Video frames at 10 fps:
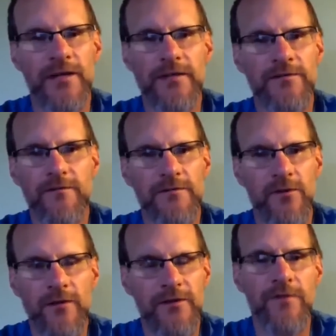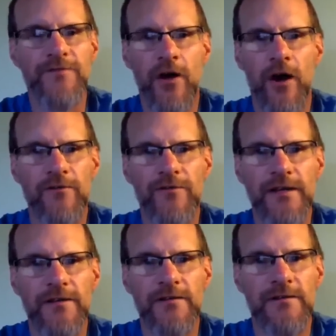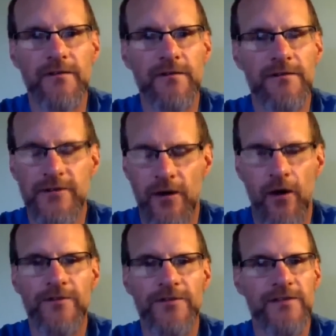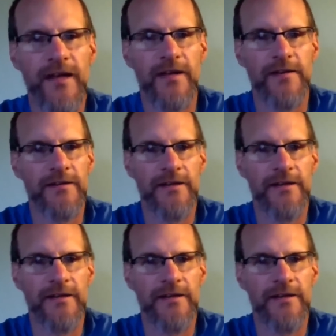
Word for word: It's you can do photography to your heart's content,